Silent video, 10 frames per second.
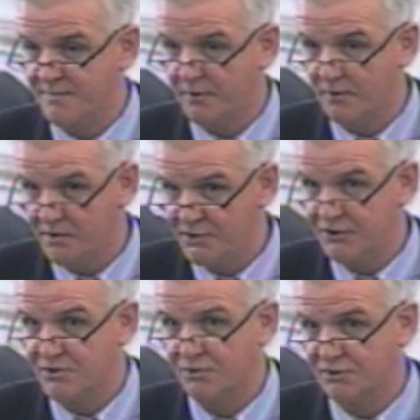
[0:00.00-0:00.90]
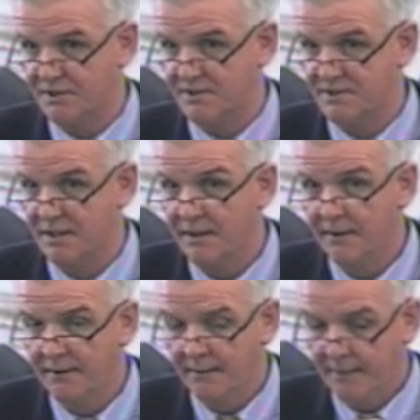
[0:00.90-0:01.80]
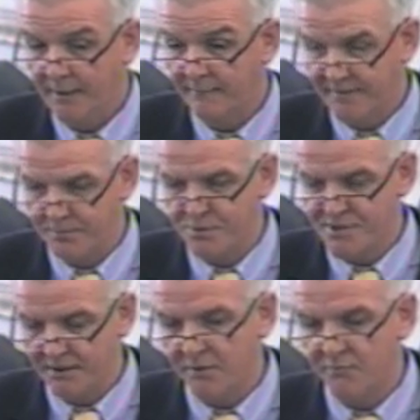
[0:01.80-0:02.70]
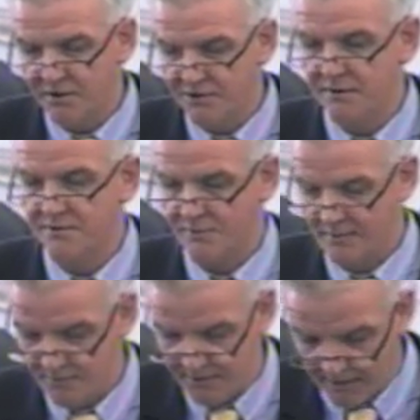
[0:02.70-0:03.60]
for a region such as that particular region surrounding